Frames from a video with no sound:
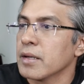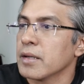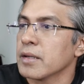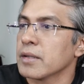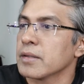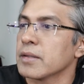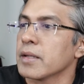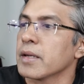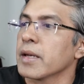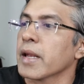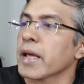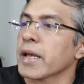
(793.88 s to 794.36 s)

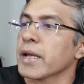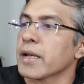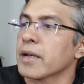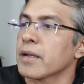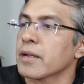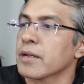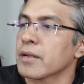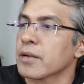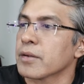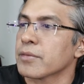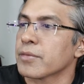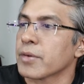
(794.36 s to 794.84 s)
the knight.
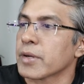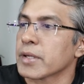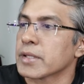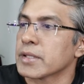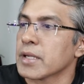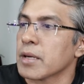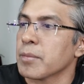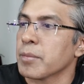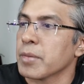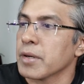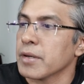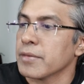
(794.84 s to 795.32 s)
For
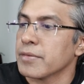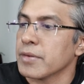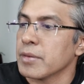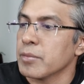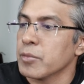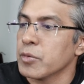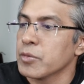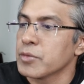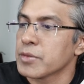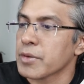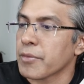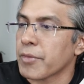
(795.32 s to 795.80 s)
example, if he
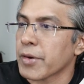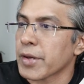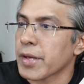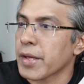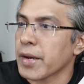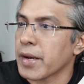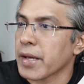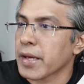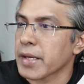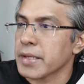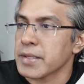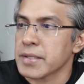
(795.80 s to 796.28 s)
moves over
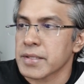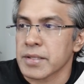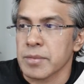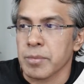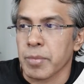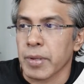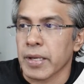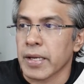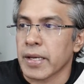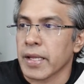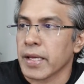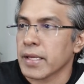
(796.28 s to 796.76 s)
here, I can
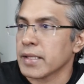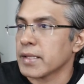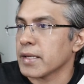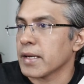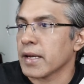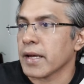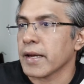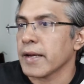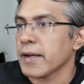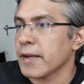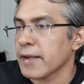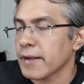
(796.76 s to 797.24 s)
simply take the
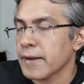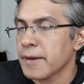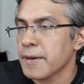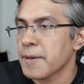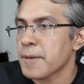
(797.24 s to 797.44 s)
knight